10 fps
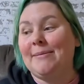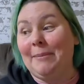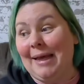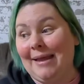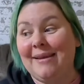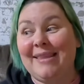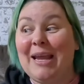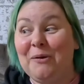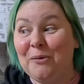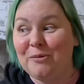But
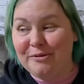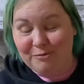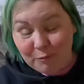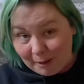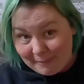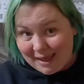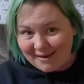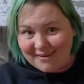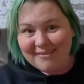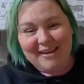they went
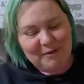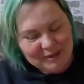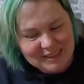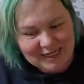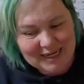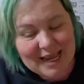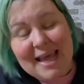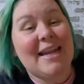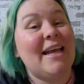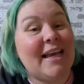back and redid it,
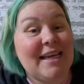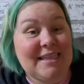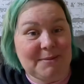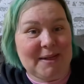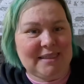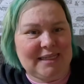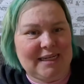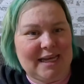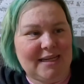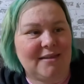and it's amazing
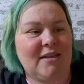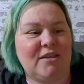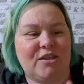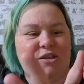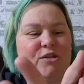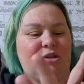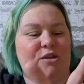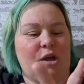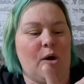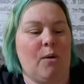again.
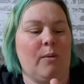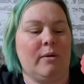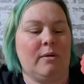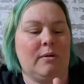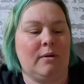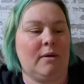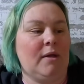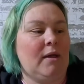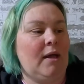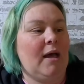So
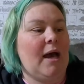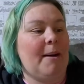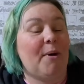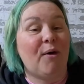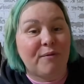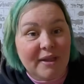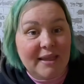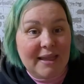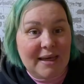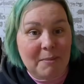
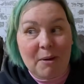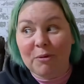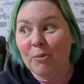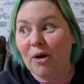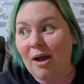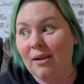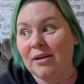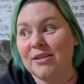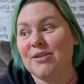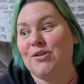hopefully they come up with more
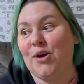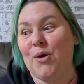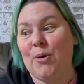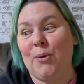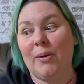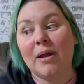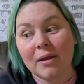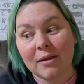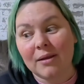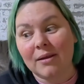colors so
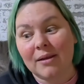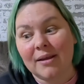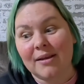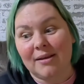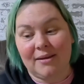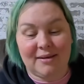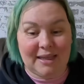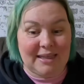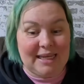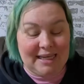
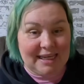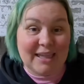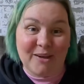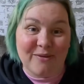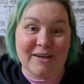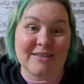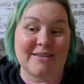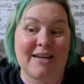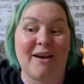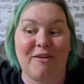that they can get the
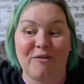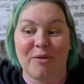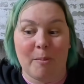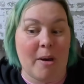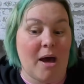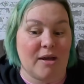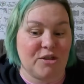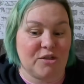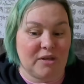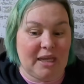frenzy of the
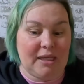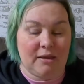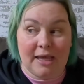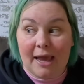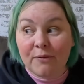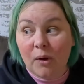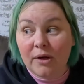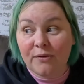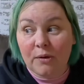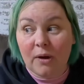posh. Like, they have
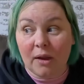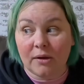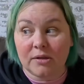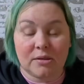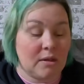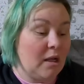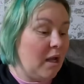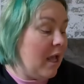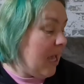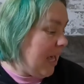quite a few colors,
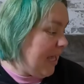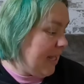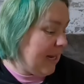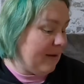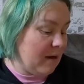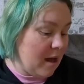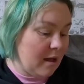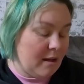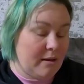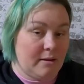and I
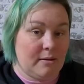got